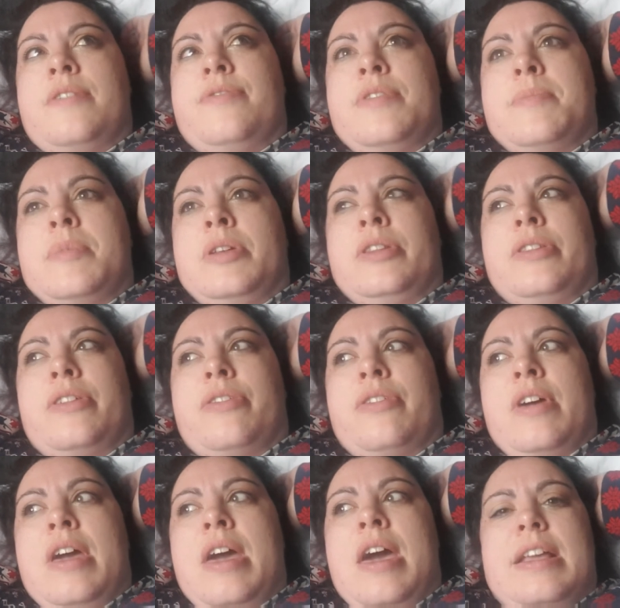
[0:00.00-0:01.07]
of the month.
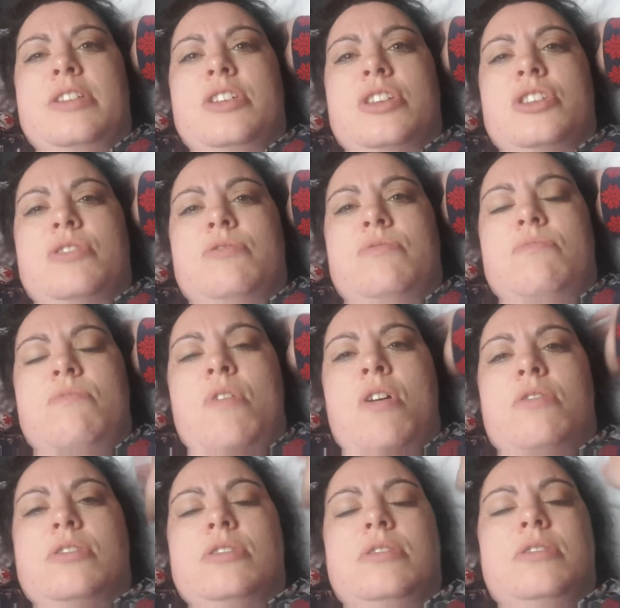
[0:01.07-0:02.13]
It just
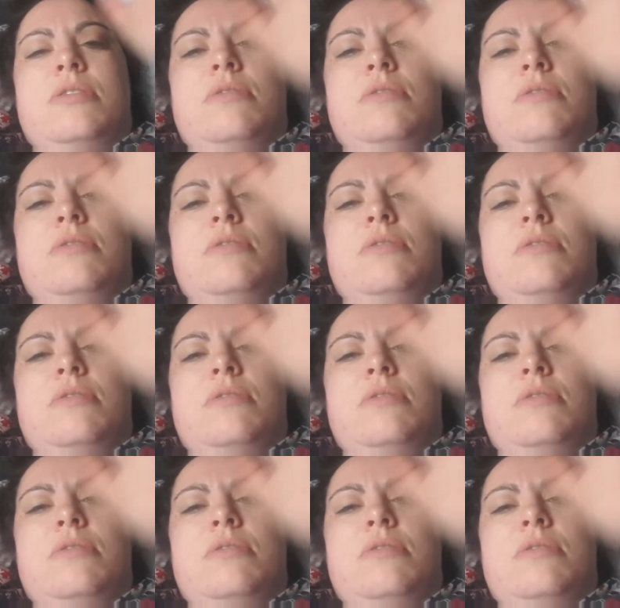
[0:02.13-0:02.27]
knocked